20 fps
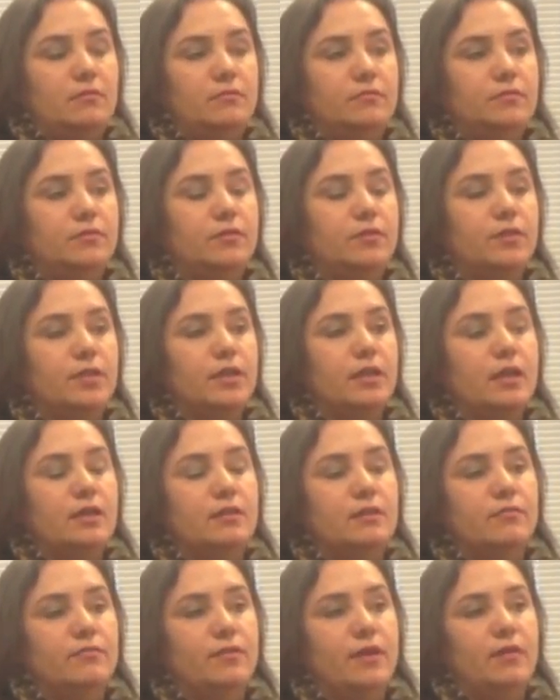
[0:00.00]
learning, and
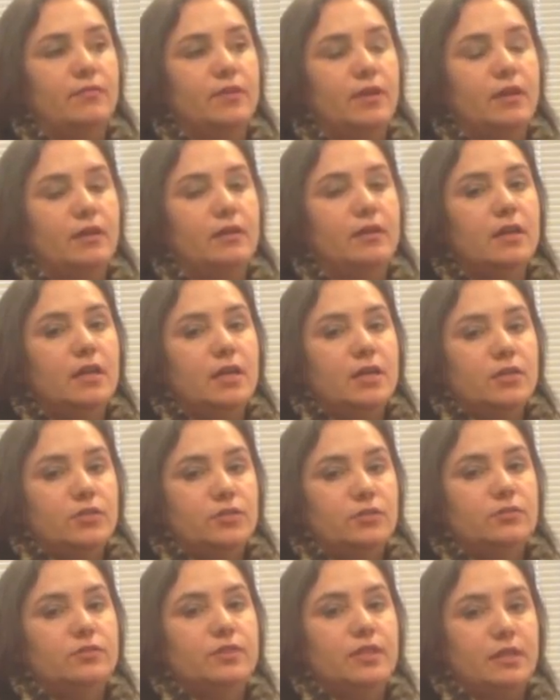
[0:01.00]
they found that
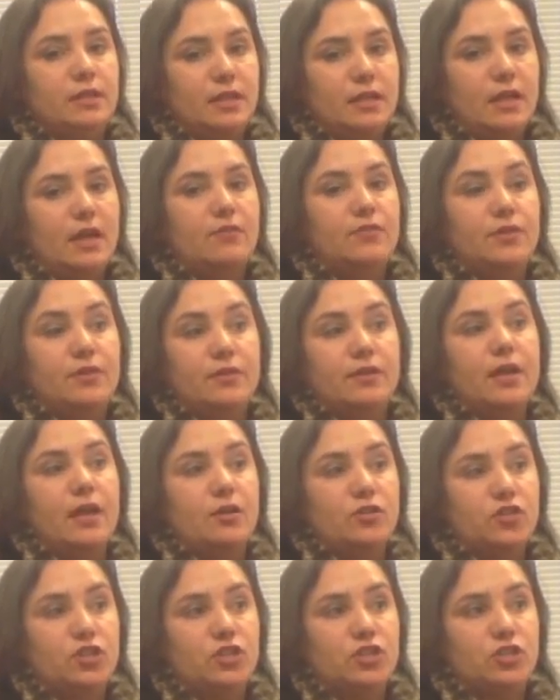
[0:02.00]
students that get out there and
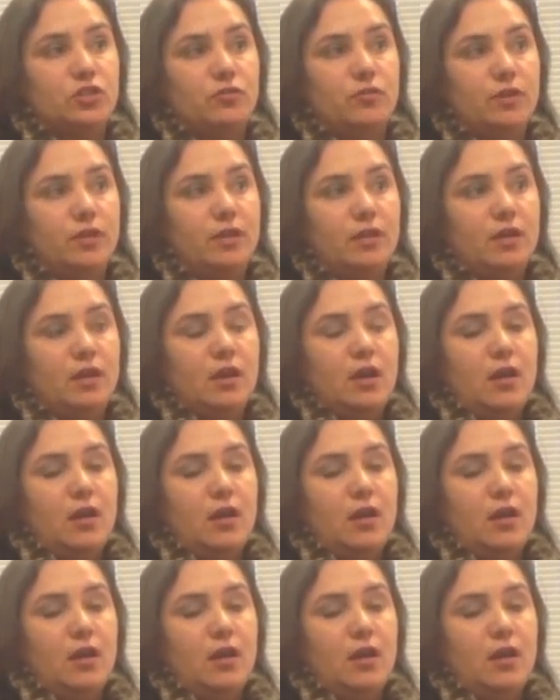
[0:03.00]
actually do it